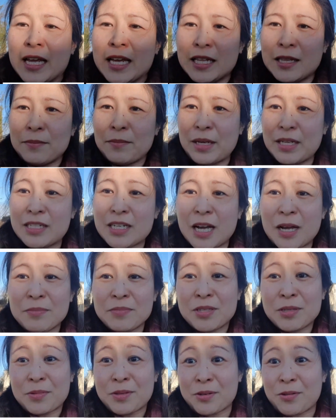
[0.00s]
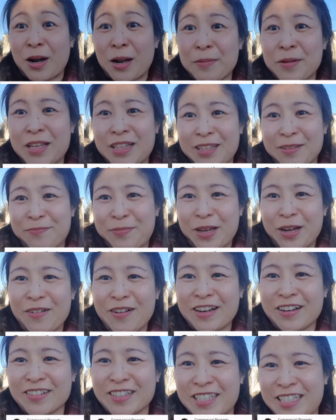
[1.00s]
In the meantime, subscribe, hit the
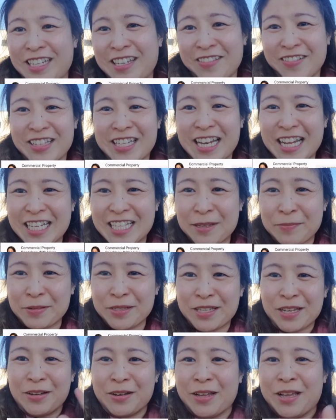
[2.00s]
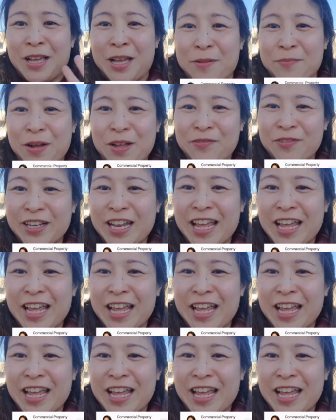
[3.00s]
bell, and I'll see you in the next episode. Bye for